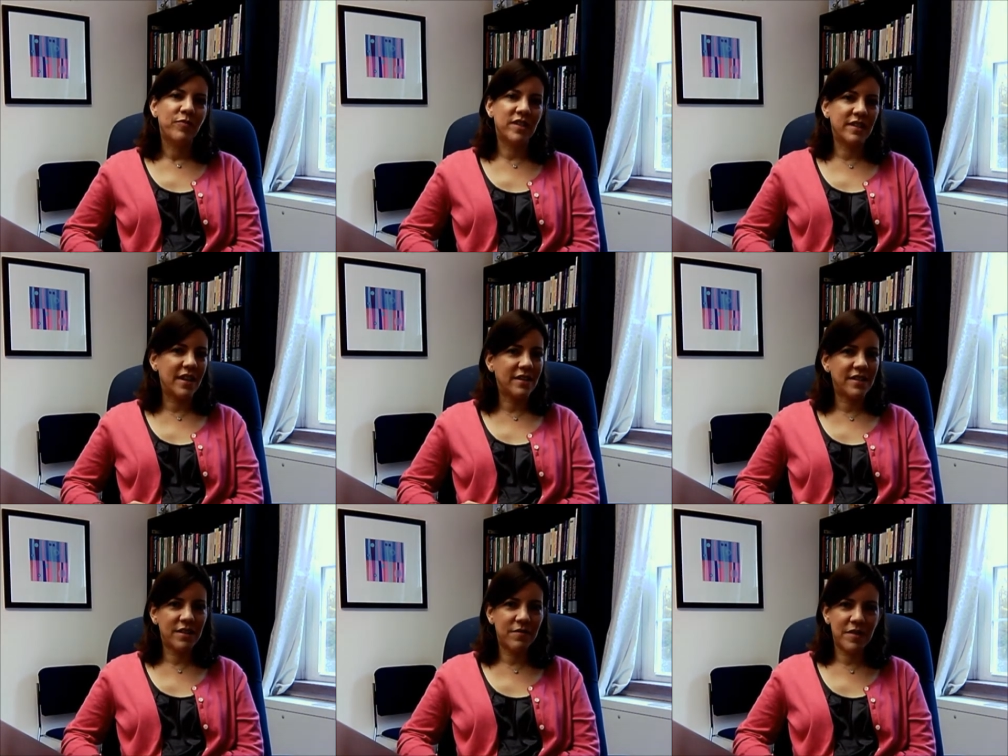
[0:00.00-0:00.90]

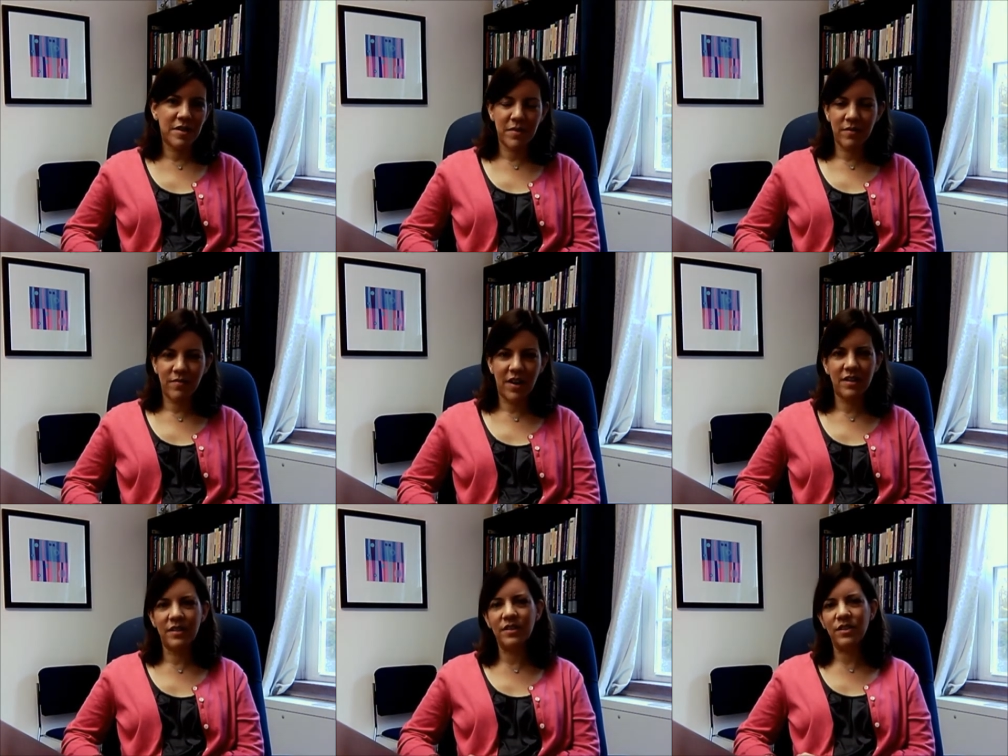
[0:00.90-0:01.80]
detecting family
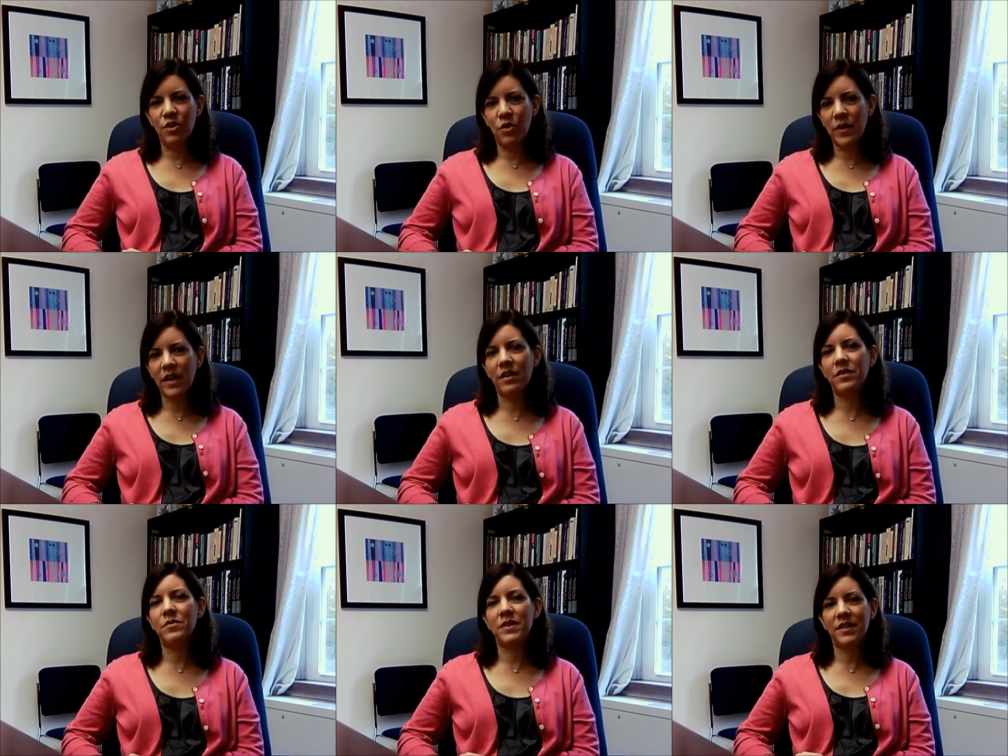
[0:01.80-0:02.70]
violence, knowing how
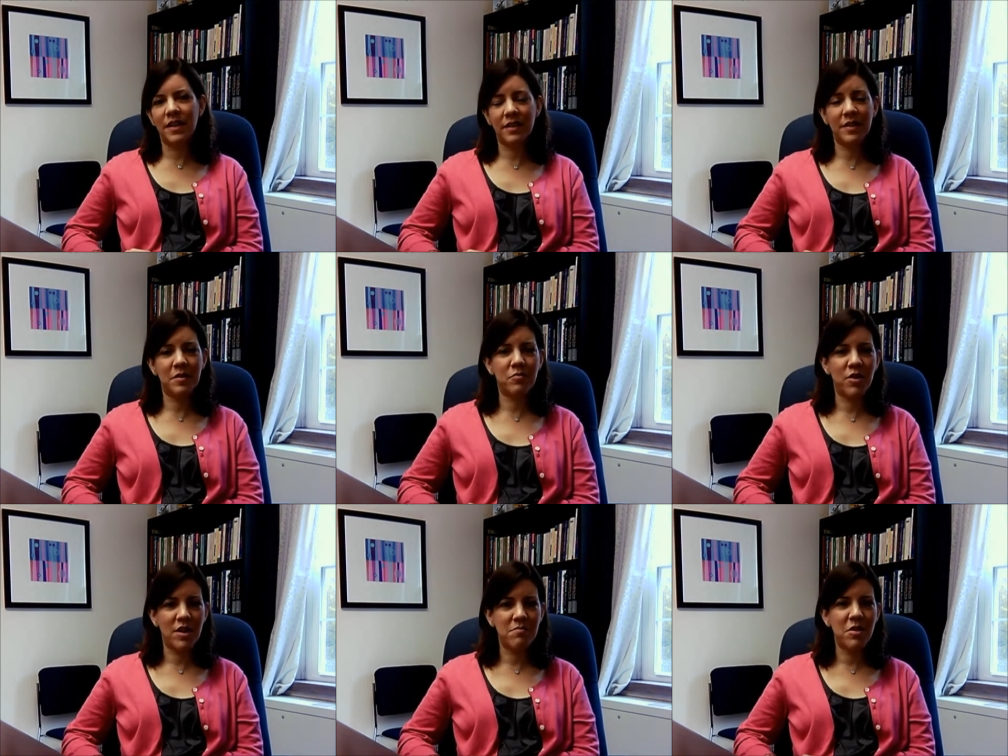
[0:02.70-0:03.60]
to assess the
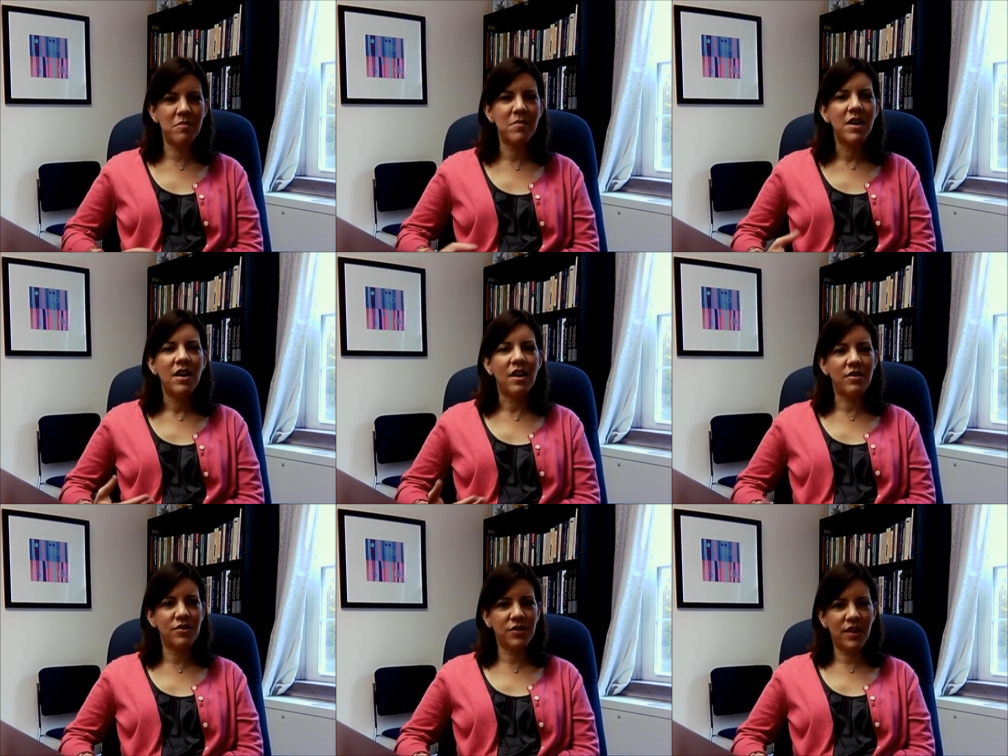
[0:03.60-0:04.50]
problem,
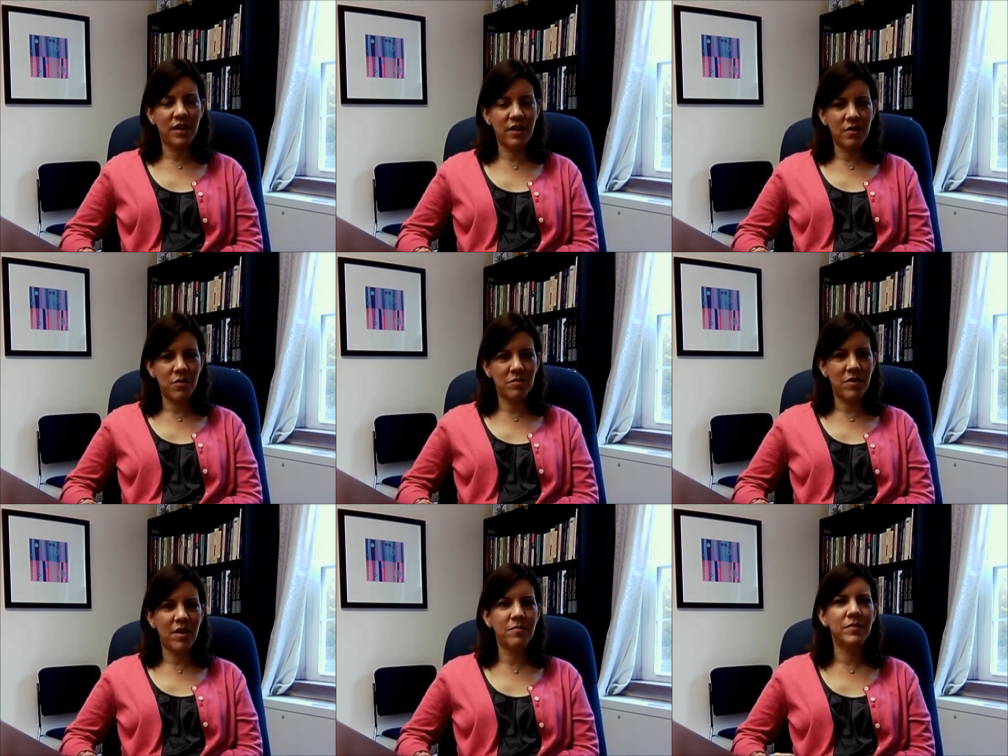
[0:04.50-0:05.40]
understanding what
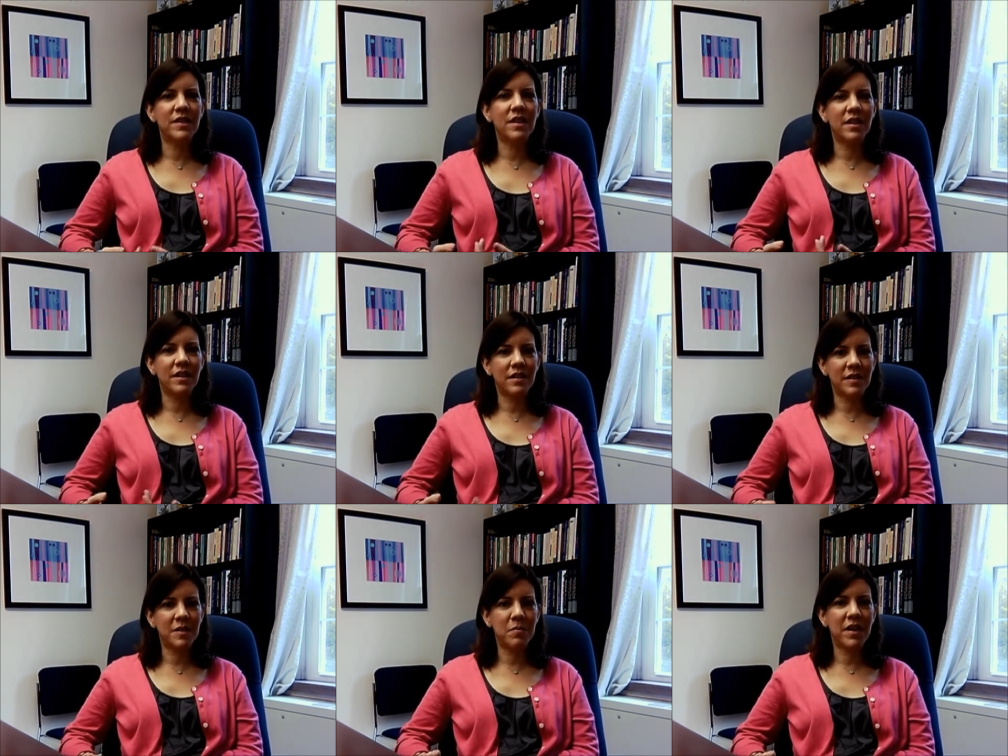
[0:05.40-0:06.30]
problems they can
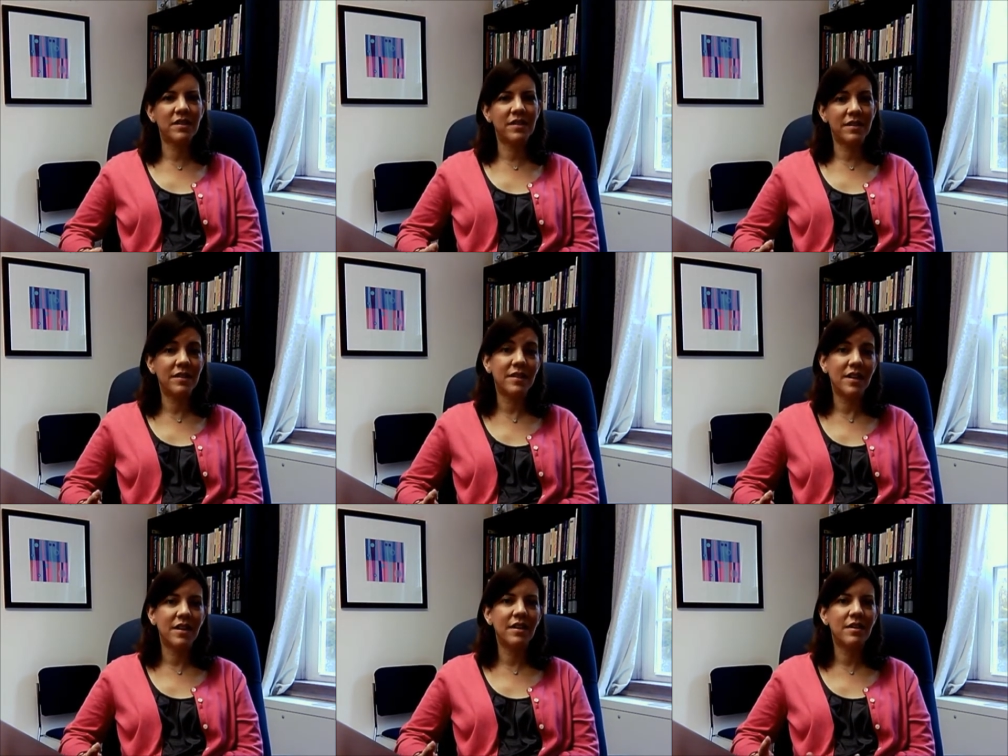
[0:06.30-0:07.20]
expect to
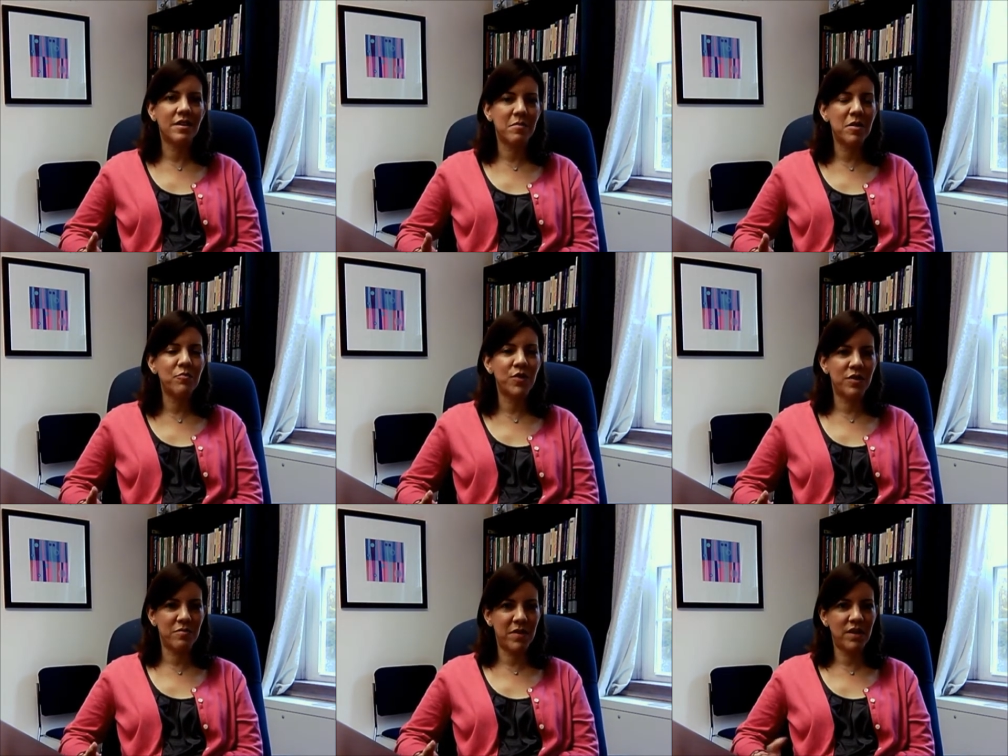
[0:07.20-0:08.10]
see come up with
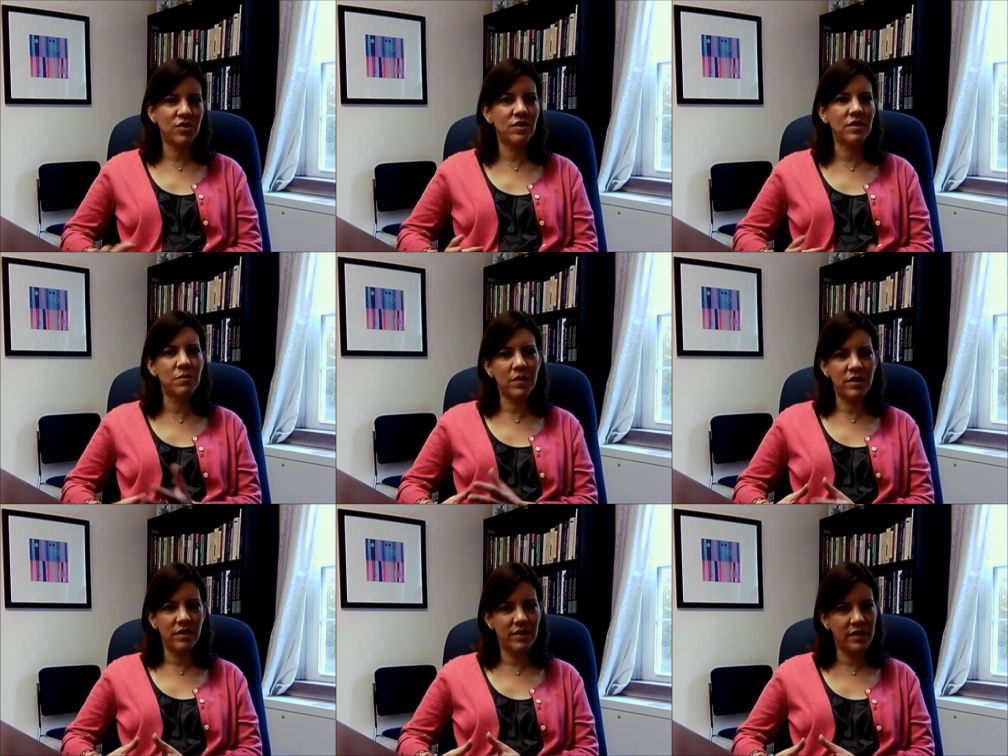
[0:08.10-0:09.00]
their patients when
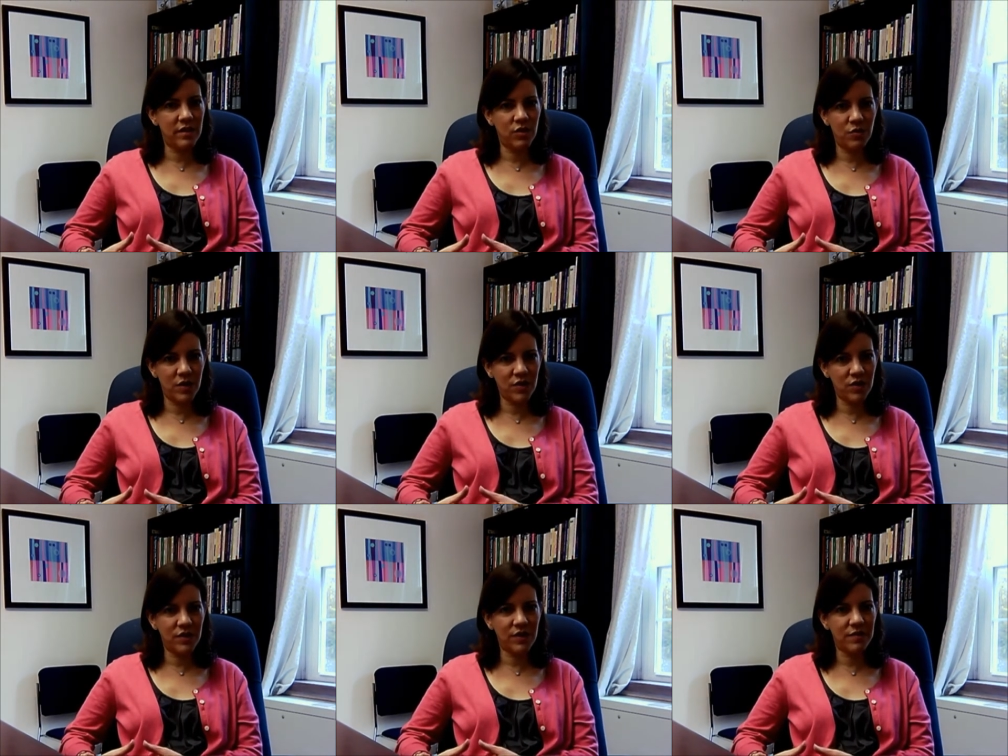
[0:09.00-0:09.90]
they're in
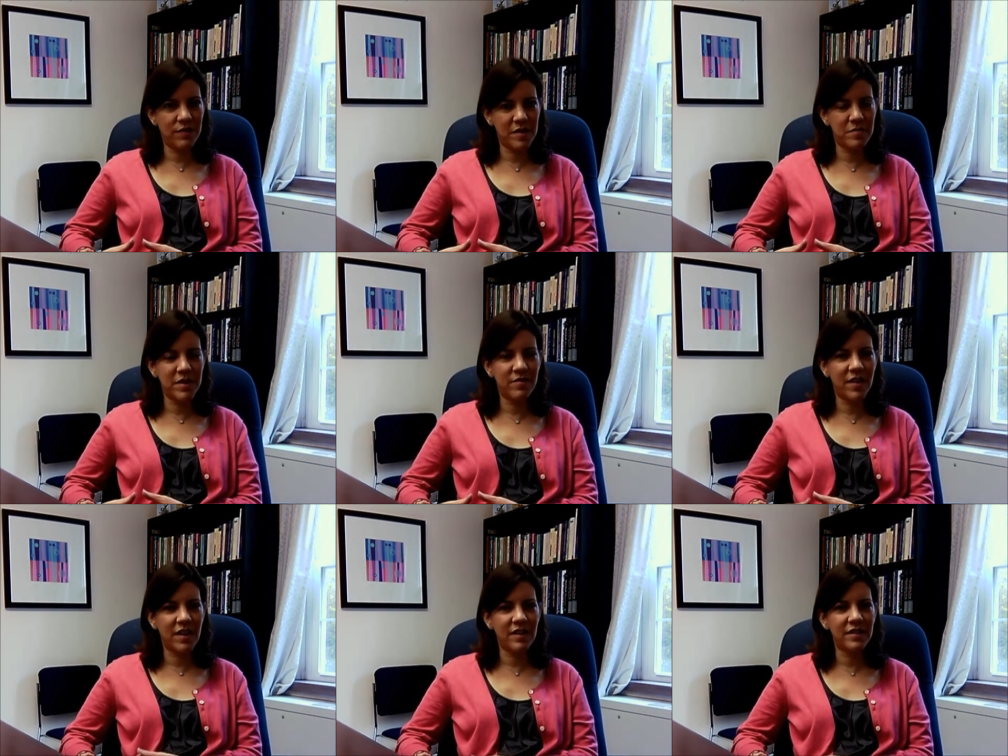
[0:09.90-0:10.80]
situations of family
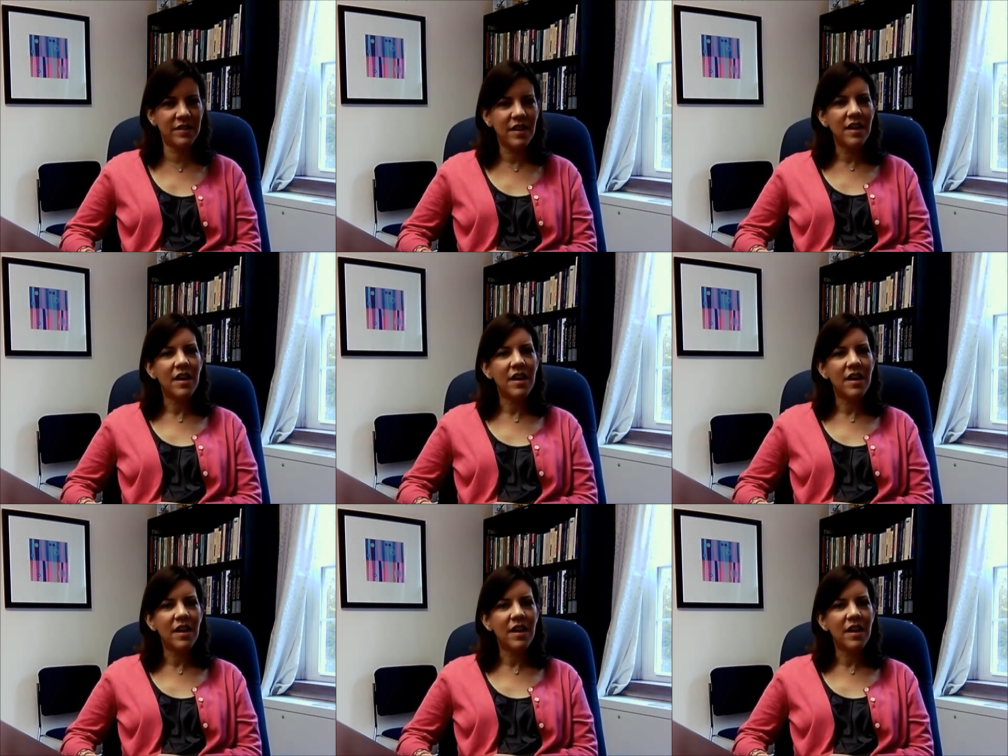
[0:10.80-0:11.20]
violence,